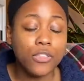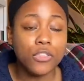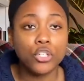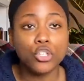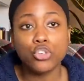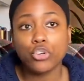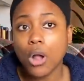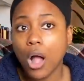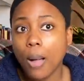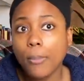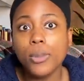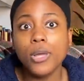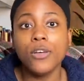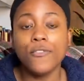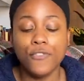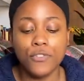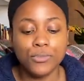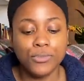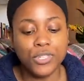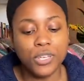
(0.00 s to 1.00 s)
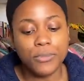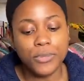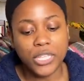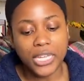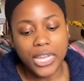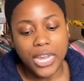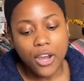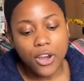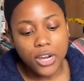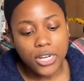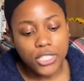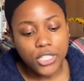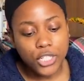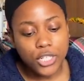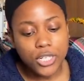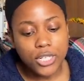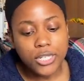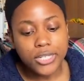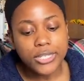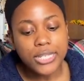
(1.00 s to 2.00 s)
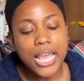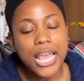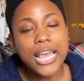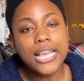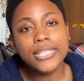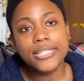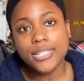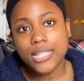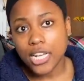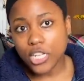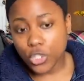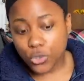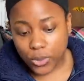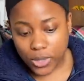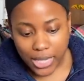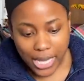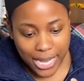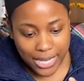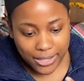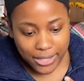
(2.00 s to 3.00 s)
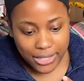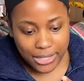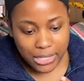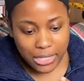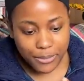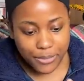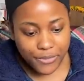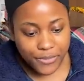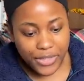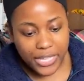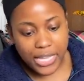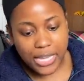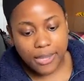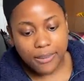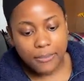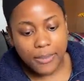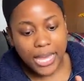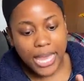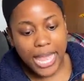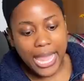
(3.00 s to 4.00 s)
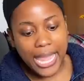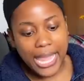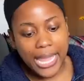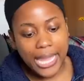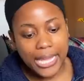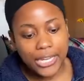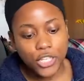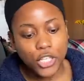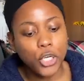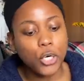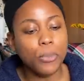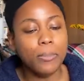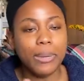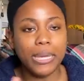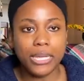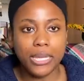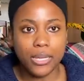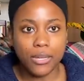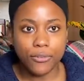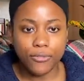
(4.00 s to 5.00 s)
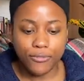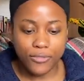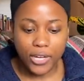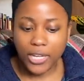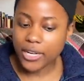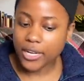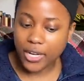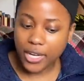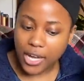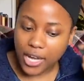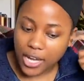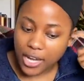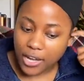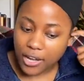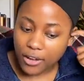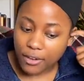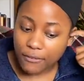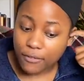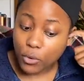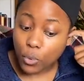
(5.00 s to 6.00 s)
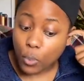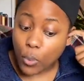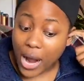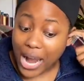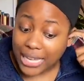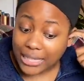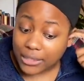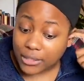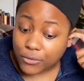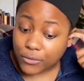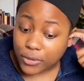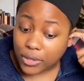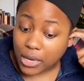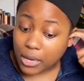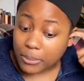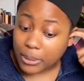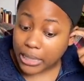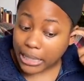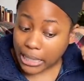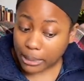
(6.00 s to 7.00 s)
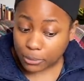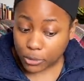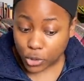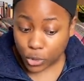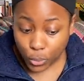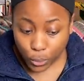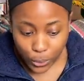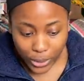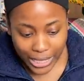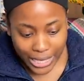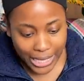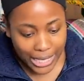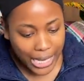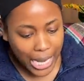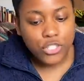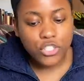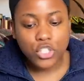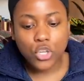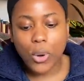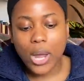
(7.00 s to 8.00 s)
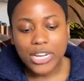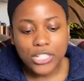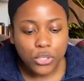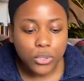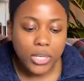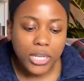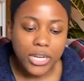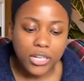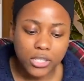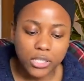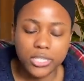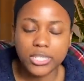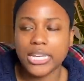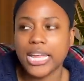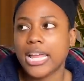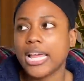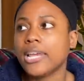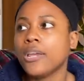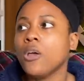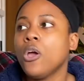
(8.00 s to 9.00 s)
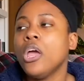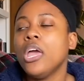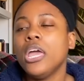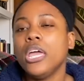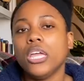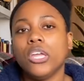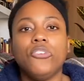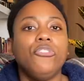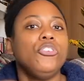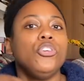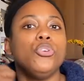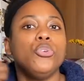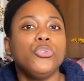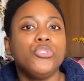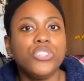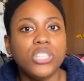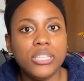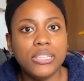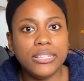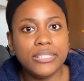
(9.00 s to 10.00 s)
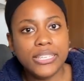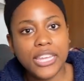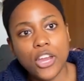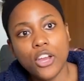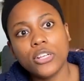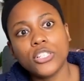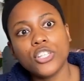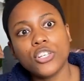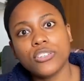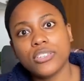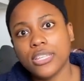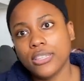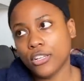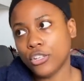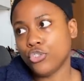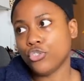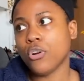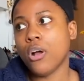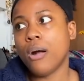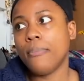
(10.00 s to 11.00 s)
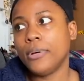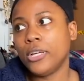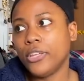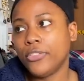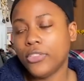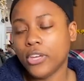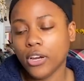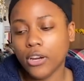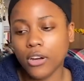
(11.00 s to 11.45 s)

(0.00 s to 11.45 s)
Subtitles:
the trauma from some of the characters, sexualizing some of them, and, you know, making fun of Weiland for not being able to read. So I totally understand if you see these characters and their trauma,